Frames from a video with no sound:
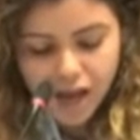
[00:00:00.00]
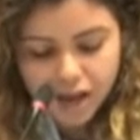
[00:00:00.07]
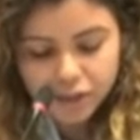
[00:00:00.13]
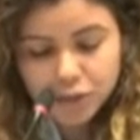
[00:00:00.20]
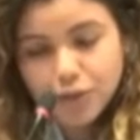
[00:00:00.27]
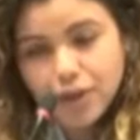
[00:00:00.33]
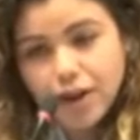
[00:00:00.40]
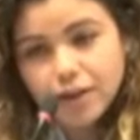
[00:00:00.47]

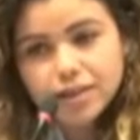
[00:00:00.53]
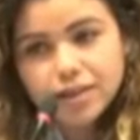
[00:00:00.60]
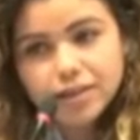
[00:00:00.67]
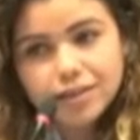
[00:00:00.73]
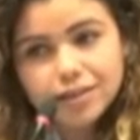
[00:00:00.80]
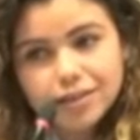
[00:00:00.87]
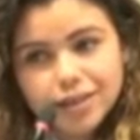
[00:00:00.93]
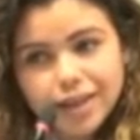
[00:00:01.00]
In
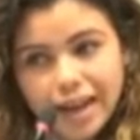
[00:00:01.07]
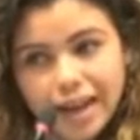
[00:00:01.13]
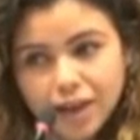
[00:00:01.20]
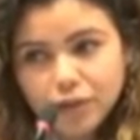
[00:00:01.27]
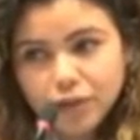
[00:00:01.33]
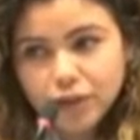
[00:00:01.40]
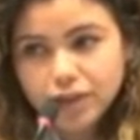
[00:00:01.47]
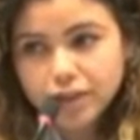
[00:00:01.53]

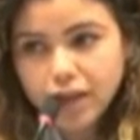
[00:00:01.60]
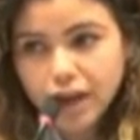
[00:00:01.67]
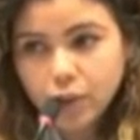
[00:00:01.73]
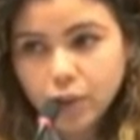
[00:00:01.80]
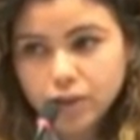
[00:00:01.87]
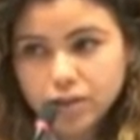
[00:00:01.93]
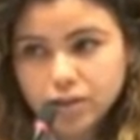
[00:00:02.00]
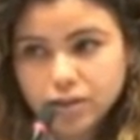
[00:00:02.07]
2011,
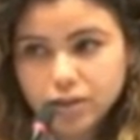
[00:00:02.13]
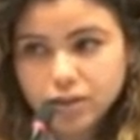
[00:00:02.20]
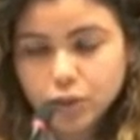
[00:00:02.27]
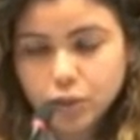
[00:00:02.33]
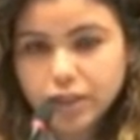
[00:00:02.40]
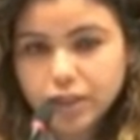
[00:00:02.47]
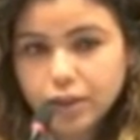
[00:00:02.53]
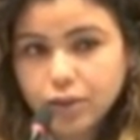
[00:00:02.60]
I was
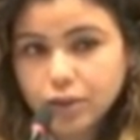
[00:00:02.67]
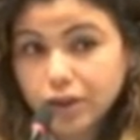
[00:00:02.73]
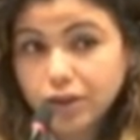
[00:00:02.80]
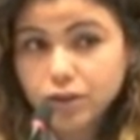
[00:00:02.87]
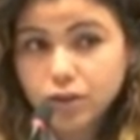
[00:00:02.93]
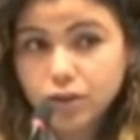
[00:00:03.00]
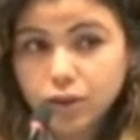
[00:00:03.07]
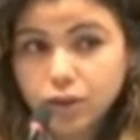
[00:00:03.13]
23
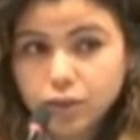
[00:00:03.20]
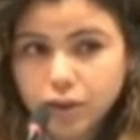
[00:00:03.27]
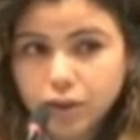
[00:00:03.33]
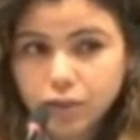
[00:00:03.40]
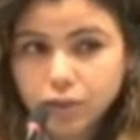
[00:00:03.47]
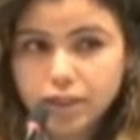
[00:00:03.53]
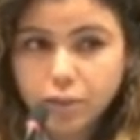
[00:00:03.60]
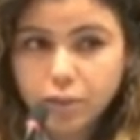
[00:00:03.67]
years old
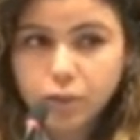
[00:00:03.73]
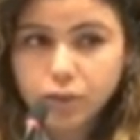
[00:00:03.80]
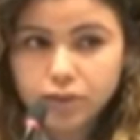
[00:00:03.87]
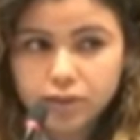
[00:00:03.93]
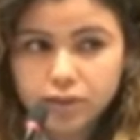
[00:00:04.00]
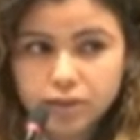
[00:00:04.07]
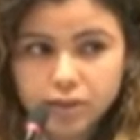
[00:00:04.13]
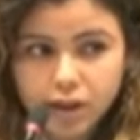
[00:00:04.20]
when we
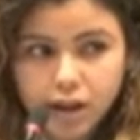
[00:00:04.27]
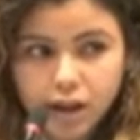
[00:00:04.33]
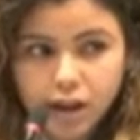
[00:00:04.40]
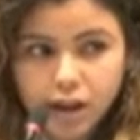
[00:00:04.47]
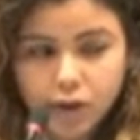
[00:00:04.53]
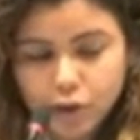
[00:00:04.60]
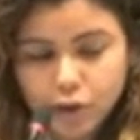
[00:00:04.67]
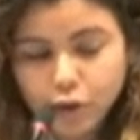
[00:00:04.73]
toppled
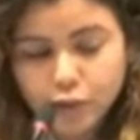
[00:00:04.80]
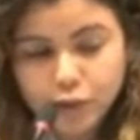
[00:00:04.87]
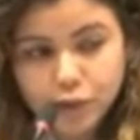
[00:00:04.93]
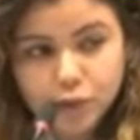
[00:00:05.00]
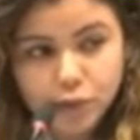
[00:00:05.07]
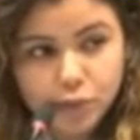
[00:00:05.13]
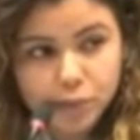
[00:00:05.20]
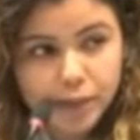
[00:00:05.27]
or
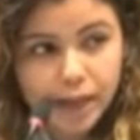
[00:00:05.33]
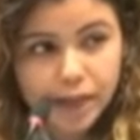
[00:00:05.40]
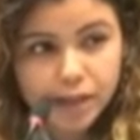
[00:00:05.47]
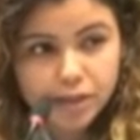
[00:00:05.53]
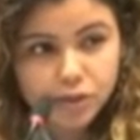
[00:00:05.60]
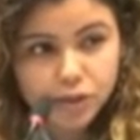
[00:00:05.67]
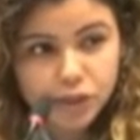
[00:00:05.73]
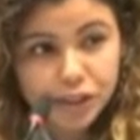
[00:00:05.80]
overthrew Ben
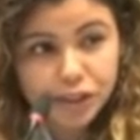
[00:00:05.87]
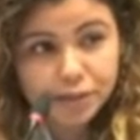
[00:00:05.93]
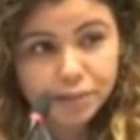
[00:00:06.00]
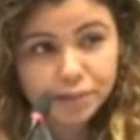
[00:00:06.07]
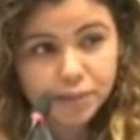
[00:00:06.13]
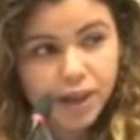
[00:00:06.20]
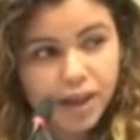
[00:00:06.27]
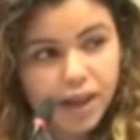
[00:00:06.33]
Ali's
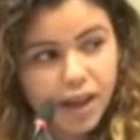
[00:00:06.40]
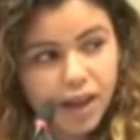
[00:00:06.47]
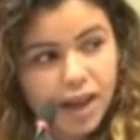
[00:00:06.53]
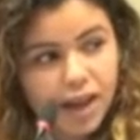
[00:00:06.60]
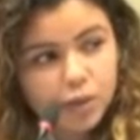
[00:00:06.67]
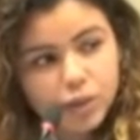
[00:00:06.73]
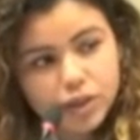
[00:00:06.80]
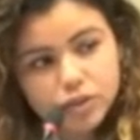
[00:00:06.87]
regime,
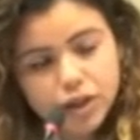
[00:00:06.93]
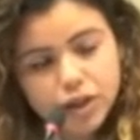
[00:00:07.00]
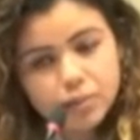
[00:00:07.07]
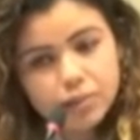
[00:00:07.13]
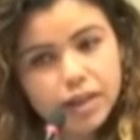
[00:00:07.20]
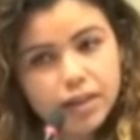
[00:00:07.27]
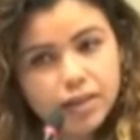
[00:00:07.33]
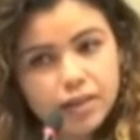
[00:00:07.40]
and we
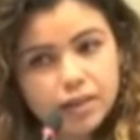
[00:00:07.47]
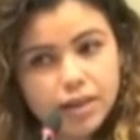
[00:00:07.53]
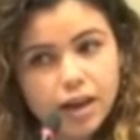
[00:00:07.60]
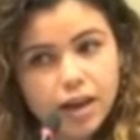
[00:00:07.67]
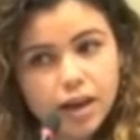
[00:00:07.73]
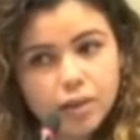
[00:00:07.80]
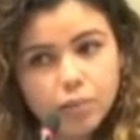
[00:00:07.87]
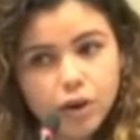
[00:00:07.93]
dreamt at the
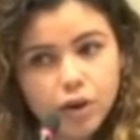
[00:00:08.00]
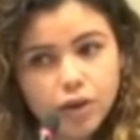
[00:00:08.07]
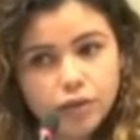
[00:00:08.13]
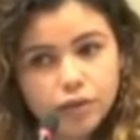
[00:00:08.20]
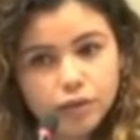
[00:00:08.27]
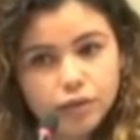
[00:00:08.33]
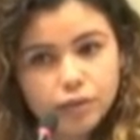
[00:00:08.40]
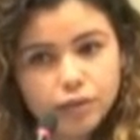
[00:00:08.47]
time
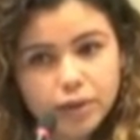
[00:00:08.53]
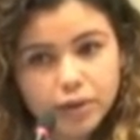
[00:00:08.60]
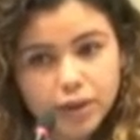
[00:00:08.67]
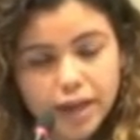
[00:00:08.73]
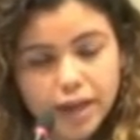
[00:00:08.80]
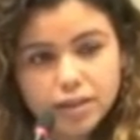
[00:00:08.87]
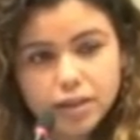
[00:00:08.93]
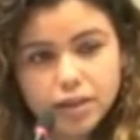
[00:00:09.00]
of
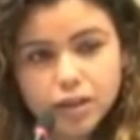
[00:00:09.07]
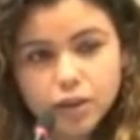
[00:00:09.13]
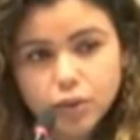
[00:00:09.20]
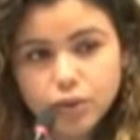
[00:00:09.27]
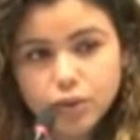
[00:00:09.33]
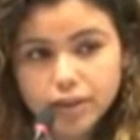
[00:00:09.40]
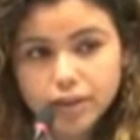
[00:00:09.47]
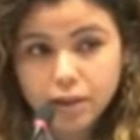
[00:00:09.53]
creating a
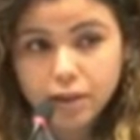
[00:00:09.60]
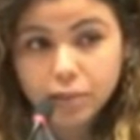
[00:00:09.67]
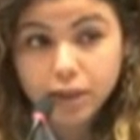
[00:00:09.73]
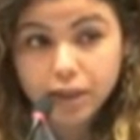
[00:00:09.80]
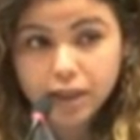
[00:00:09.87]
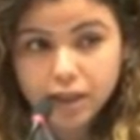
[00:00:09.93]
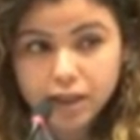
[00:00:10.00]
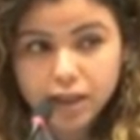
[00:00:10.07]
youth
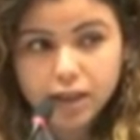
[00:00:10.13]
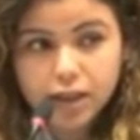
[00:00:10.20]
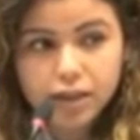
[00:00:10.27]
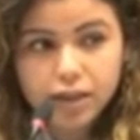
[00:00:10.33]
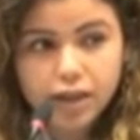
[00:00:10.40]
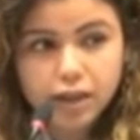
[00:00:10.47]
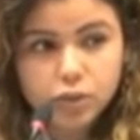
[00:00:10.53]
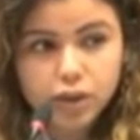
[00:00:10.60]
assembly
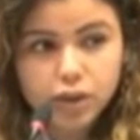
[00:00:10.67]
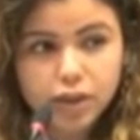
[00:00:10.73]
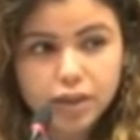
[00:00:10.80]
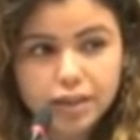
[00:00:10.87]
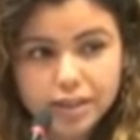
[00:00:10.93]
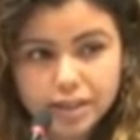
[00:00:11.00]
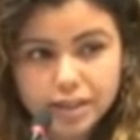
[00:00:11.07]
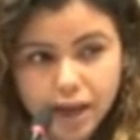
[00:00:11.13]
that
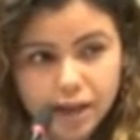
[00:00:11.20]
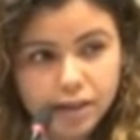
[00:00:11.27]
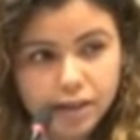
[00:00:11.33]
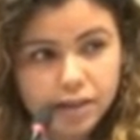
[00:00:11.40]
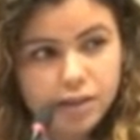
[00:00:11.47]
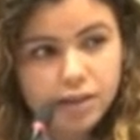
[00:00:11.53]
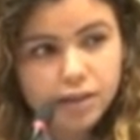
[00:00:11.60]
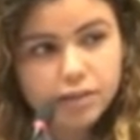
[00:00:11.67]
will
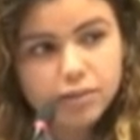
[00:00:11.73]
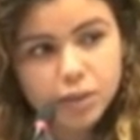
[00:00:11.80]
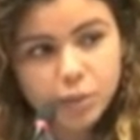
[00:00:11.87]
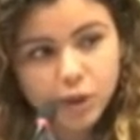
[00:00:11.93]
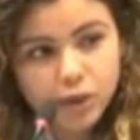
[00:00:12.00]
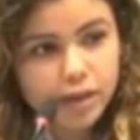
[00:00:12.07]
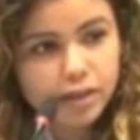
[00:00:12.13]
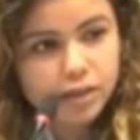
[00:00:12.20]
decide the
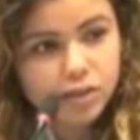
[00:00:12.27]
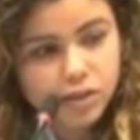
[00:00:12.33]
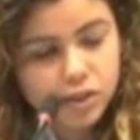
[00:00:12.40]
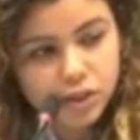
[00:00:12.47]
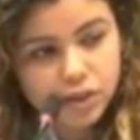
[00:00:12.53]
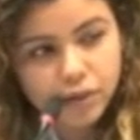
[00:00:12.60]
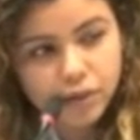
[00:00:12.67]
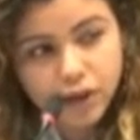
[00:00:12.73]
democratic
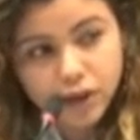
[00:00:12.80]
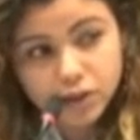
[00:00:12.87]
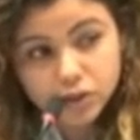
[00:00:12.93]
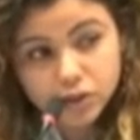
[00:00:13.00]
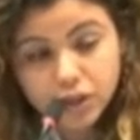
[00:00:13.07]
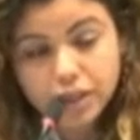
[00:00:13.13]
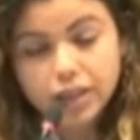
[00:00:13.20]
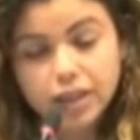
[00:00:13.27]
transition of the
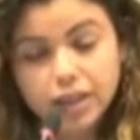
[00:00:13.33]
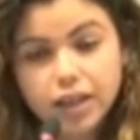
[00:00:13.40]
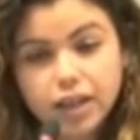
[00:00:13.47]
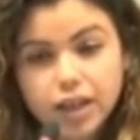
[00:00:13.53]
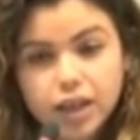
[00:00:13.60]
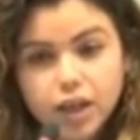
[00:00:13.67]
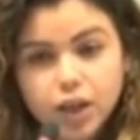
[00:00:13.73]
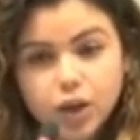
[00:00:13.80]
country.
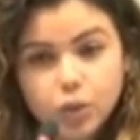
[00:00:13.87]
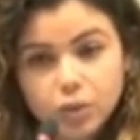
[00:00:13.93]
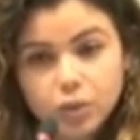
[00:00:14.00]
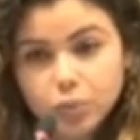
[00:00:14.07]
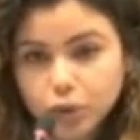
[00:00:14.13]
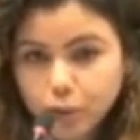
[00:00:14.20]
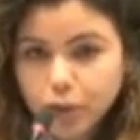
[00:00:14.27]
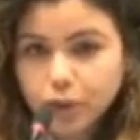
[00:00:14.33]

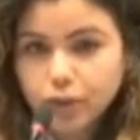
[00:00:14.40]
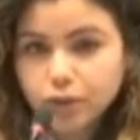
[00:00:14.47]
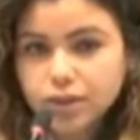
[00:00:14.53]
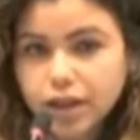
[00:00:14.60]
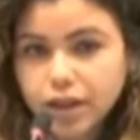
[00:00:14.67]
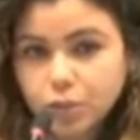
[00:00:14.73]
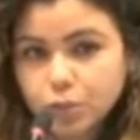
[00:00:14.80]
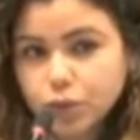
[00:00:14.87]
We
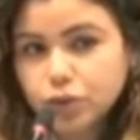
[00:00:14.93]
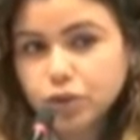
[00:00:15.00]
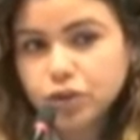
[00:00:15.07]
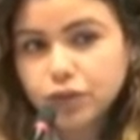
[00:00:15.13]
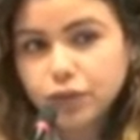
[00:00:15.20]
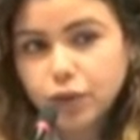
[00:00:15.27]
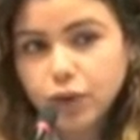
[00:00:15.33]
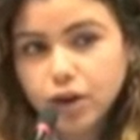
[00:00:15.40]
proposed and
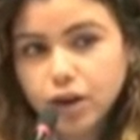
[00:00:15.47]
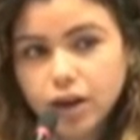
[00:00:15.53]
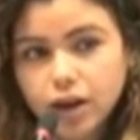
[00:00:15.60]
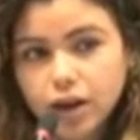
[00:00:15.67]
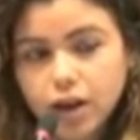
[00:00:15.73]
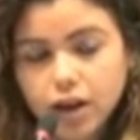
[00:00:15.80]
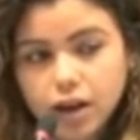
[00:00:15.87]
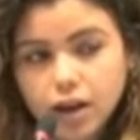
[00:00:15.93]
pushed
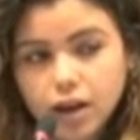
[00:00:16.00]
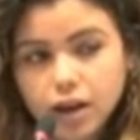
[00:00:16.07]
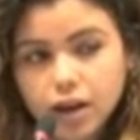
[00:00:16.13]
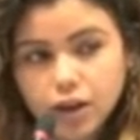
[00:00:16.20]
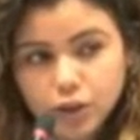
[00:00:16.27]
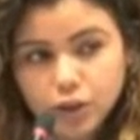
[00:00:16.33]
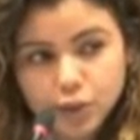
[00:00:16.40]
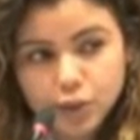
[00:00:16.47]
for
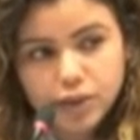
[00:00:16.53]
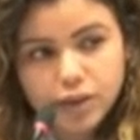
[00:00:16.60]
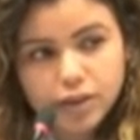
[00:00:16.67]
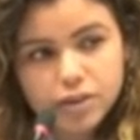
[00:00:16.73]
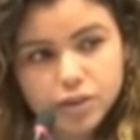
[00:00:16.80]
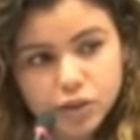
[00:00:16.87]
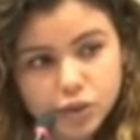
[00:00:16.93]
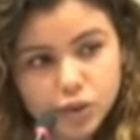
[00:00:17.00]
a
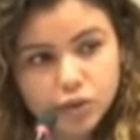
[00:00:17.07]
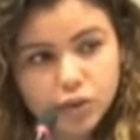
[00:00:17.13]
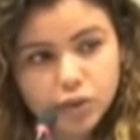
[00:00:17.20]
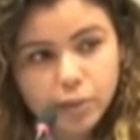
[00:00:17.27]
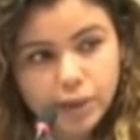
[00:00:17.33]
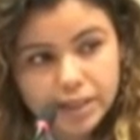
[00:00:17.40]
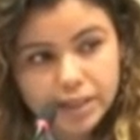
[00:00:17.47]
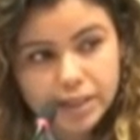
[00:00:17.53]
youth
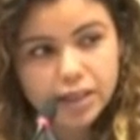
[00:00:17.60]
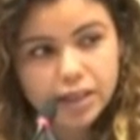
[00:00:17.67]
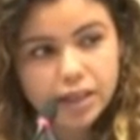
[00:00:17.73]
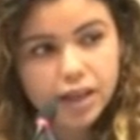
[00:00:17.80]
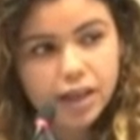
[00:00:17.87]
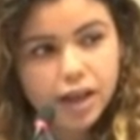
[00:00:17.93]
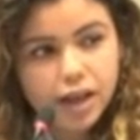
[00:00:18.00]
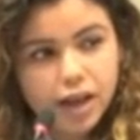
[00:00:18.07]
constitutional
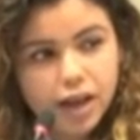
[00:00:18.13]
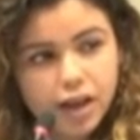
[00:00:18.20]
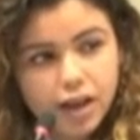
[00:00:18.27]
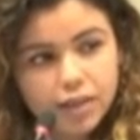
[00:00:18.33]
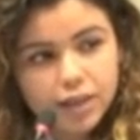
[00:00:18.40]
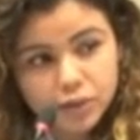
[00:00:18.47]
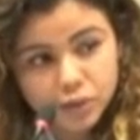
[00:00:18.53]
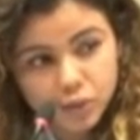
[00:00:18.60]
body
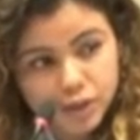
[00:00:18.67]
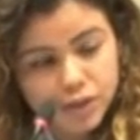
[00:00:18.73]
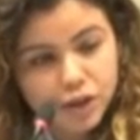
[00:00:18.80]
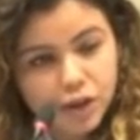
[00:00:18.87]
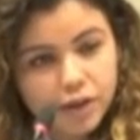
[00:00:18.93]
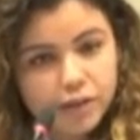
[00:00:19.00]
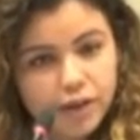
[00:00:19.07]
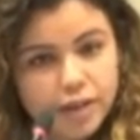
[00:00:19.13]
that
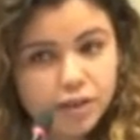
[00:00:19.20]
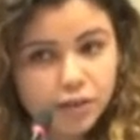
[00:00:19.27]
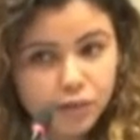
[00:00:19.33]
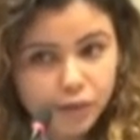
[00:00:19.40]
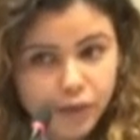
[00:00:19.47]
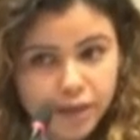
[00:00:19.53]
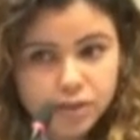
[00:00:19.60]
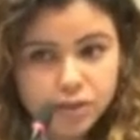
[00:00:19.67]
will serve
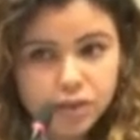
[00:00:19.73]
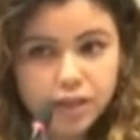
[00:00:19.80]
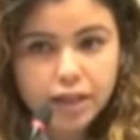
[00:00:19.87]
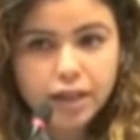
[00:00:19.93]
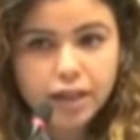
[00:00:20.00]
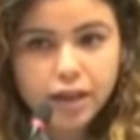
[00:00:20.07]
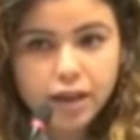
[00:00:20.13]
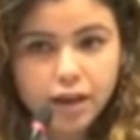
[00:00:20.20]
as an
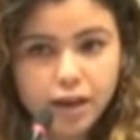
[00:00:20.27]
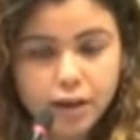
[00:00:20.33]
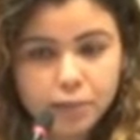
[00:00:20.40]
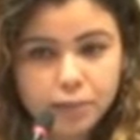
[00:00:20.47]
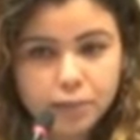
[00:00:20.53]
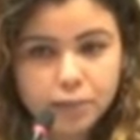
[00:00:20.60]
advisory